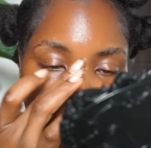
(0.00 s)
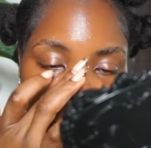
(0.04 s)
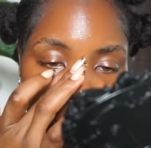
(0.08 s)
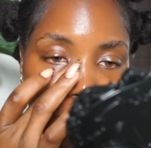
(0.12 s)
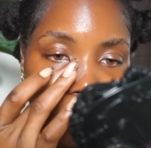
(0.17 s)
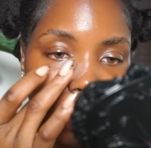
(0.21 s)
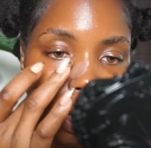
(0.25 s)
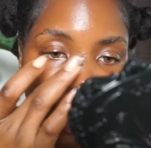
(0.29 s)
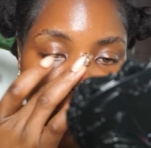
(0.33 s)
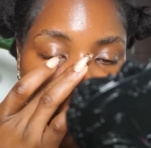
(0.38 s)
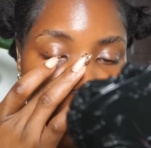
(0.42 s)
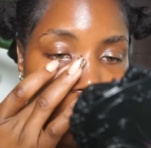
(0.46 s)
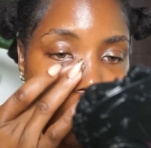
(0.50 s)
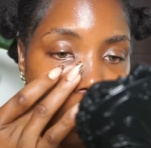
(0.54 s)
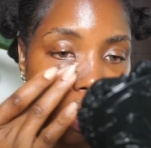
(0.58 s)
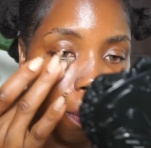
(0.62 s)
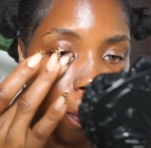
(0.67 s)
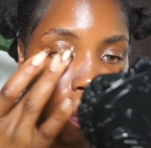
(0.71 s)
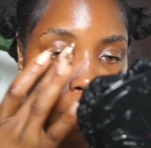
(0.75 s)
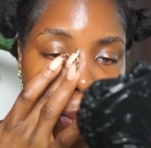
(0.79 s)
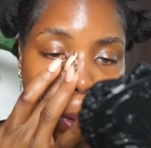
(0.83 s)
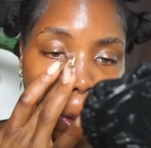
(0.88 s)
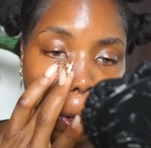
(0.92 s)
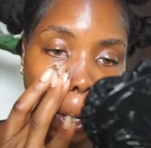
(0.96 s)

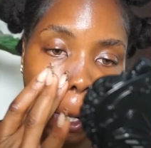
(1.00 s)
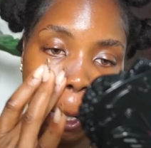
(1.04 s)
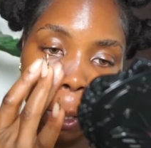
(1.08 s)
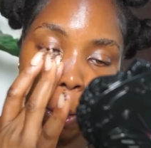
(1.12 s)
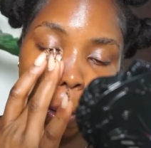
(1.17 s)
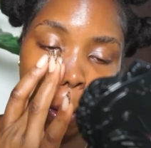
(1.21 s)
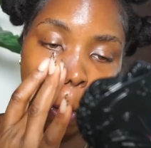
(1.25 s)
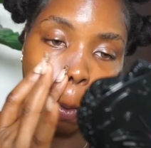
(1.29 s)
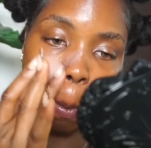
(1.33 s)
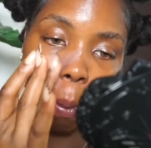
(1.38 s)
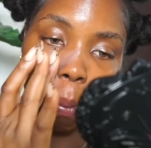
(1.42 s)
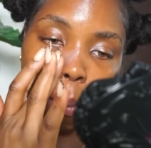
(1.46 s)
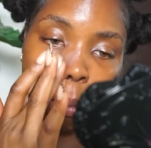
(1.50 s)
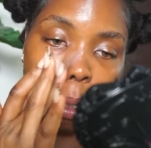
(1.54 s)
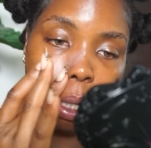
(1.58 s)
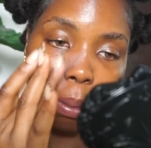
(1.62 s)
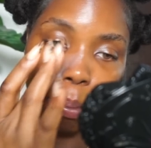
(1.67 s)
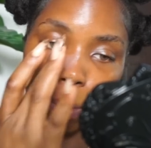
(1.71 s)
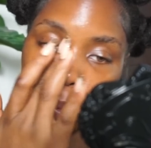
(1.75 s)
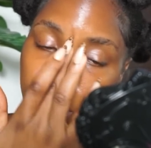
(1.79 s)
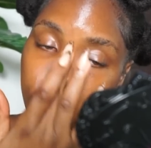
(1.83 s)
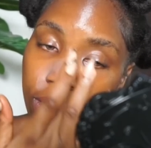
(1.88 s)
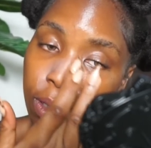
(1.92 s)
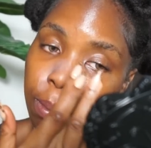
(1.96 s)
Poreless
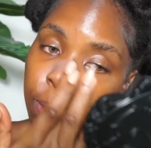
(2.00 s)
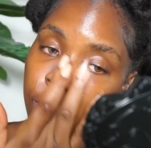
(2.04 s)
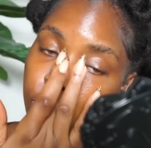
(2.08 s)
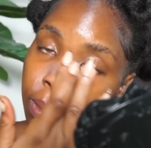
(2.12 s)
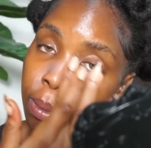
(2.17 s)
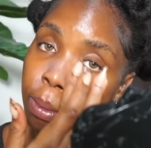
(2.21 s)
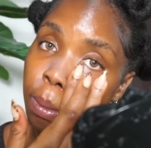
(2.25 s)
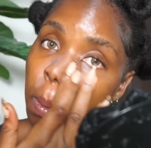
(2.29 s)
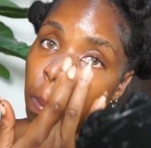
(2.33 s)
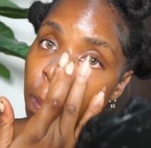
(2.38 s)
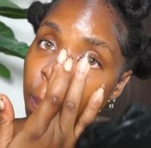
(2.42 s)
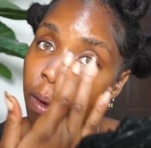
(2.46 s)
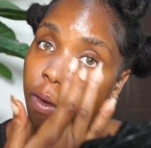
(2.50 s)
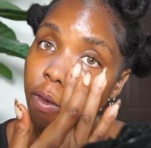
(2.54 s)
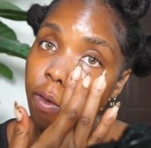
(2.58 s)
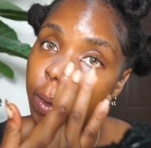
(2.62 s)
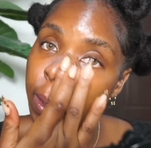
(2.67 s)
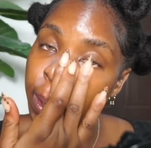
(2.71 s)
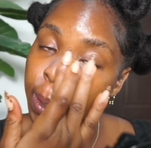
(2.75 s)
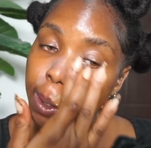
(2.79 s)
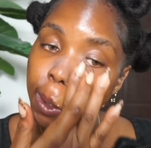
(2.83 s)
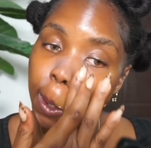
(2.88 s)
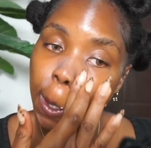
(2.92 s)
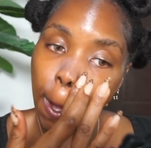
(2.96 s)
Matte Priming
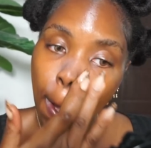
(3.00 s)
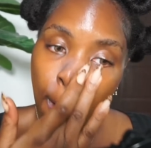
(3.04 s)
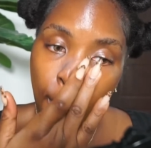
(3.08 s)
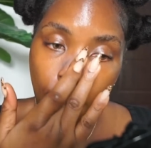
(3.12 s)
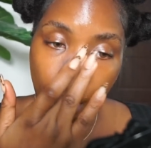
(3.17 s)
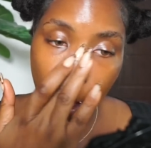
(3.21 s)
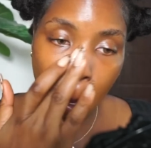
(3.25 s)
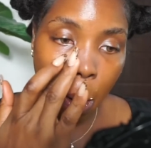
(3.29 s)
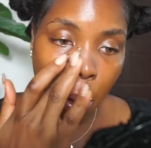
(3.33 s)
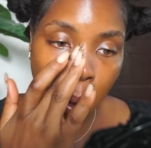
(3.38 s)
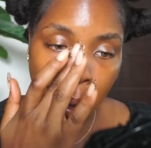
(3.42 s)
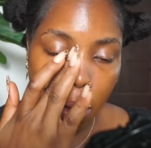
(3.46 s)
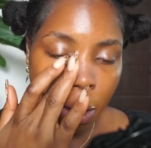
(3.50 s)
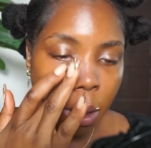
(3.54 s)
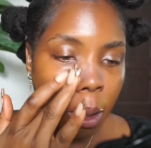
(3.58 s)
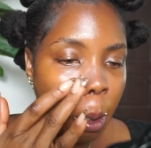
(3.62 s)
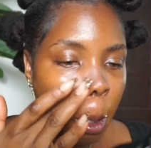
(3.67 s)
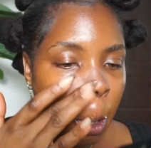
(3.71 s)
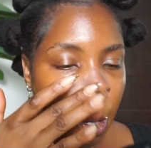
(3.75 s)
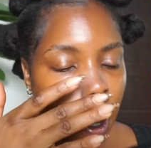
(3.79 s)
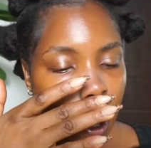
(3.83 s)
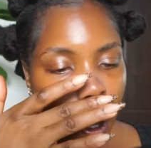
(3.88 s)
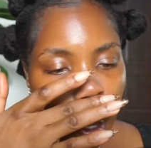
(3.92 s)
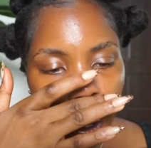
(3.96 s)
Perfector.
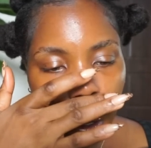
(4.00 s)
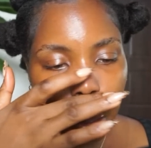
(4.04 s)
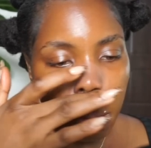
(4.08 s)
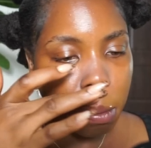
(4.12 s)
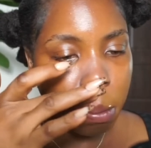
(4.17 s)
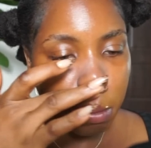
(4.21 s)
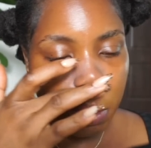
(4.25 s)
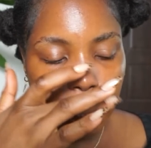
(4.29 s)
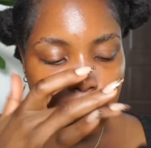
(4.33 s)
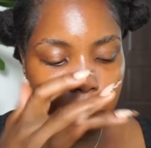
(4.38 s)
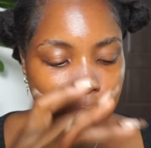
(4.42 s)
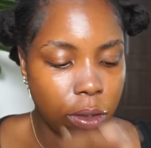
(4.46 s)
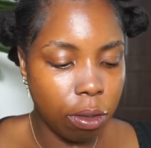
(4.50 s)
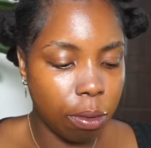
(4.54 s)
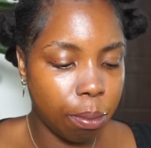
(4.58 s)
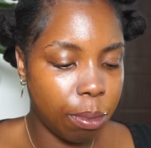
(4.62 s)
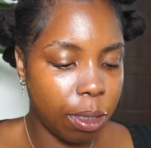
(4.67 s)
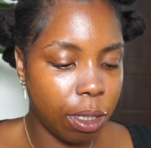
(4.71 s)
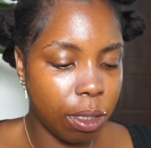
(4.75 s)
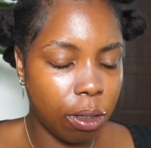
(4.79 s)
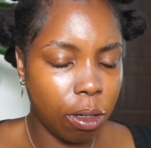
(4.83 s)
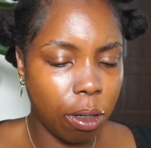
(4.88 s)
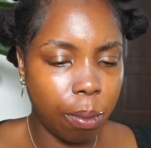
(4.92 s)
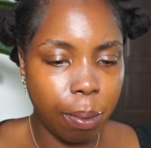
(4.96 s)
It makes your
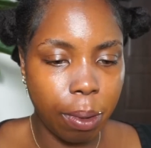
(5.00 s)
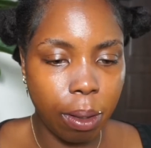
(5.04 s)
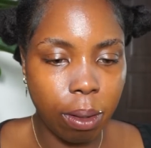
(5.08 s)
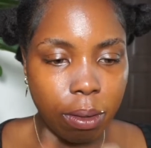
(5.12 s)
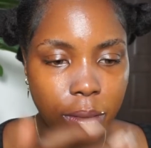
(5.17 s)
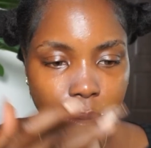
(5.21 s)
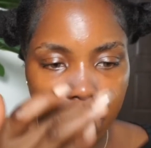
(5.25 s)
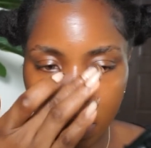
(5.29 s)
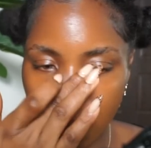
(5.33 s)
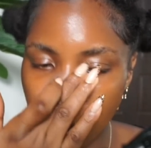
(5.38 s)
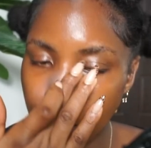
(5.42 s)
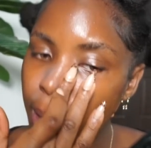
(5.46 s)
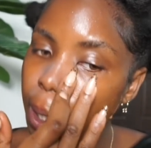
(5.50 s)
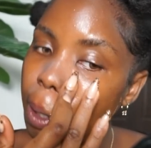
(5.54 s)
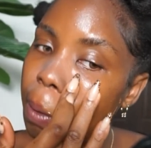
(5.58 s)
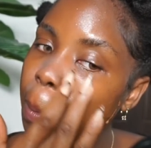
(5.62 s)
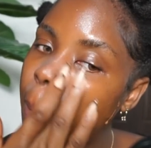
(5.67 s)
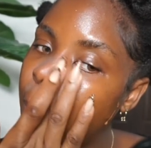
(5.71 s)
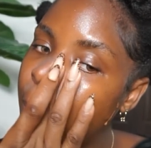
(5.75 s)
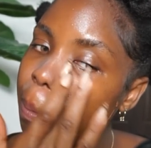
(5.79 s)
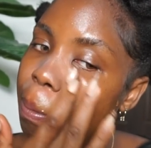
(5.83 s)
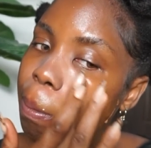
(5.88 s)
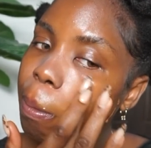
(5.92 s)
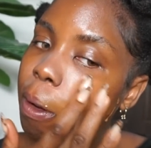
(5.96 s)
makeup, I was saying,
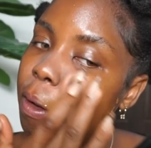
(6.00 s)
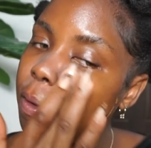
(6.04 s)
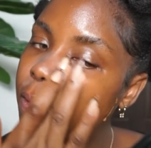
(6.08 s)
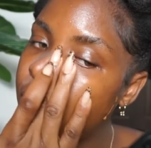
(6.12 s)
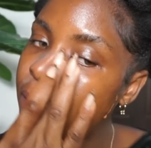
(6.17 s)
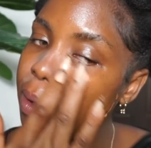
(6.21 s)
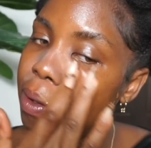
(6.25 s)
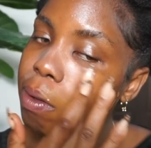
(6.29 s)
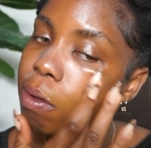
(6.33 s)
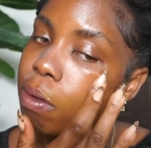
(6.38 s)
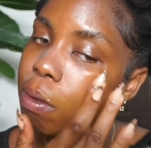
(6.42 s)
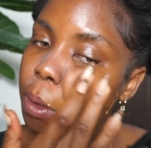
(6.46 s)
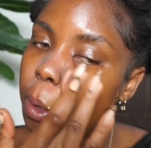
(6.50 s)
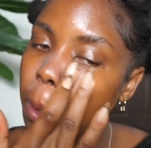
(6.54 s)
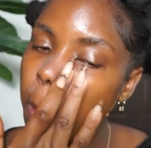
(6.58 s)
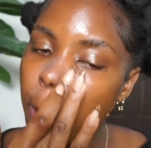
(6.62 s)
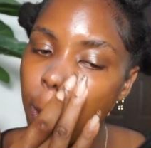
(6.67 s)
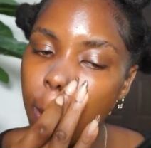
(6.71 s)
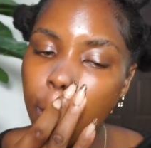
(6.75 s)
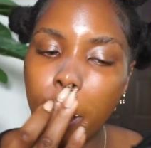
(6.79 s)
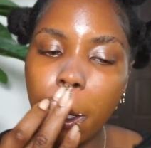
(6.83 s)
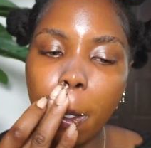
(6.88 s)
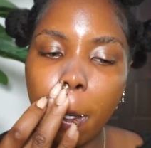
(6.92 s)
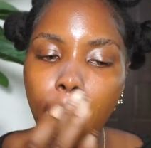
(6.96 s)
yeah, my face is not
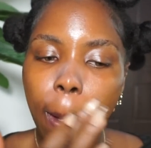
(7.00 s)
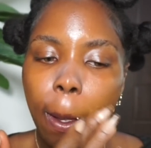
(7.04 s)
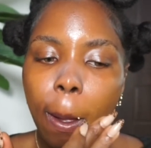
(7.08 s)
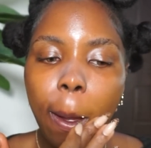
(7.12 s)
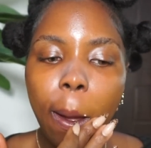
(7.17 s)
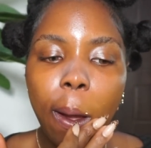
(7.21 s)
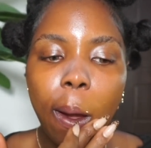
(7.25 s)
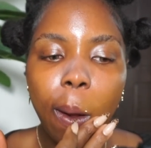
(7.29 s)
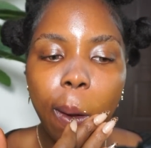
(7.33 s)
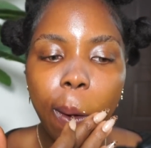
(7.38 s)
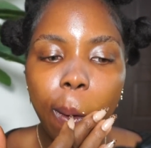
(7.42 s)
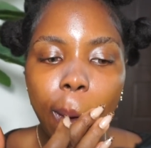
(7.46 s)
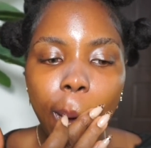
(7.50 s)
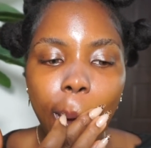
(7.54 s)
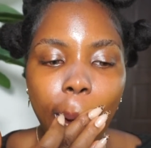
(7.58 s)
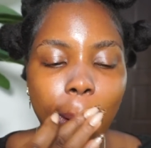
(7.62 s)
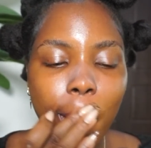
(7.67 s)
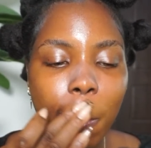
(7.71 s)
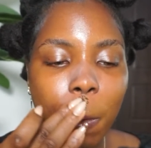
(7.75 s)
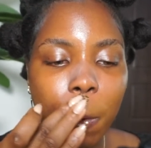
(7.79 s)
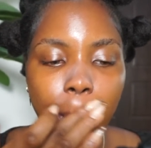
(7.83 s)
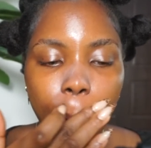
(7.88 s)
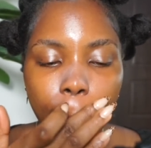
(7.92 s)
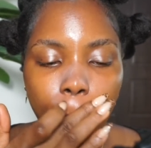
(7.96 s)
yet how I
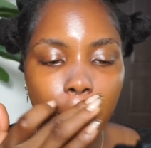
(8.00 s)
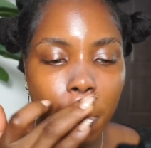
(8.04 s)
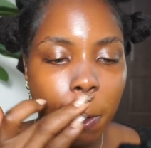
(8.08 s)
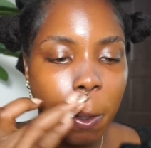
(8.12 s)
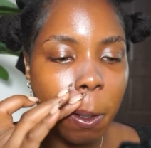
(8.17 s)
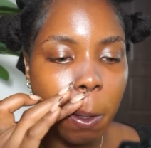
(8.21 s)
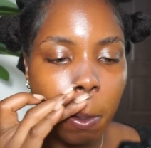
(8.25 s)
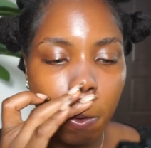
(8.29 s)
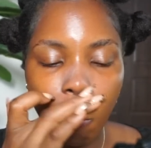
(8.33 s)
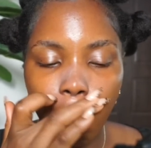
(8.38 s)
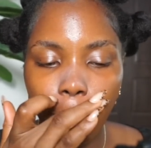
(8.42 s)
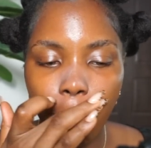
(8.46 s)
know it.